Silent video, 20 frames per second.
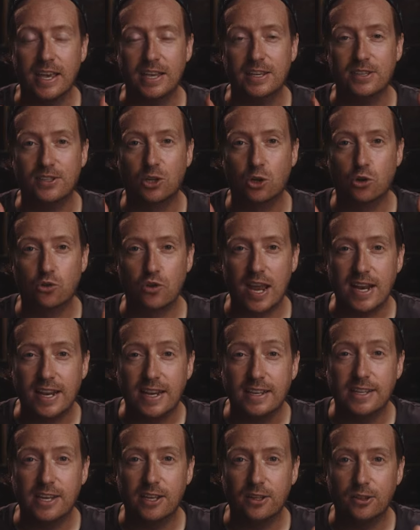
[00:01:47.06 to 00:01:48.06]
is
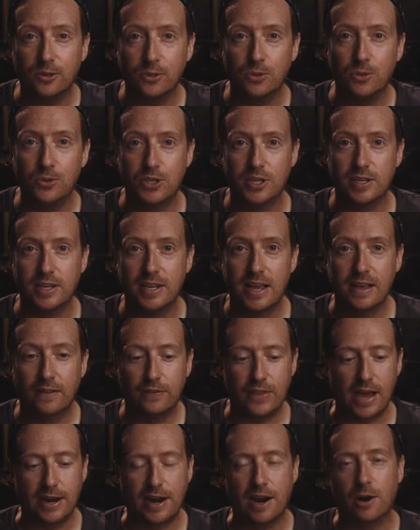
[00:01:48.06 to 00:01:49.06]
creating the illusion
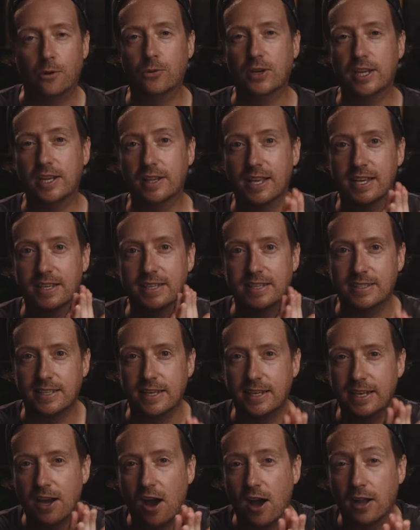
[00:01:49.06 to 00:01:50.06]
that our reel is
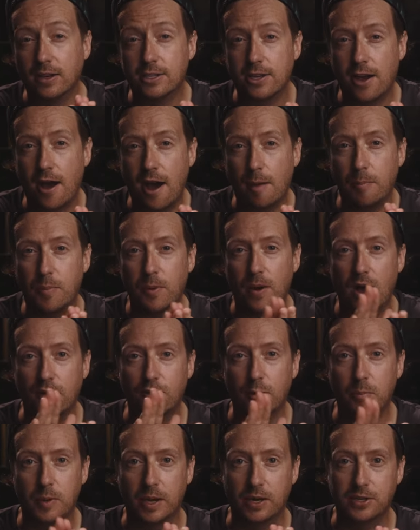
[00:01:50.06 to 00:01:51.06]
sitting on top of
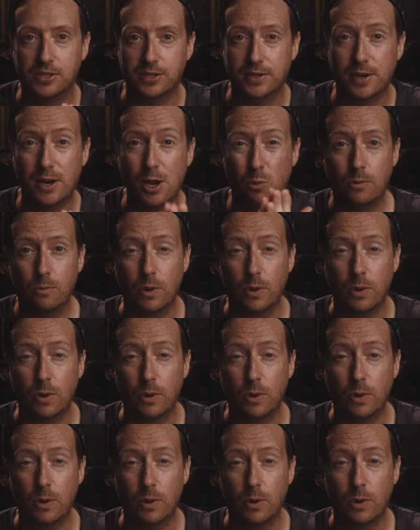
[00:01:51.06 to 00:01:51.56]
a picture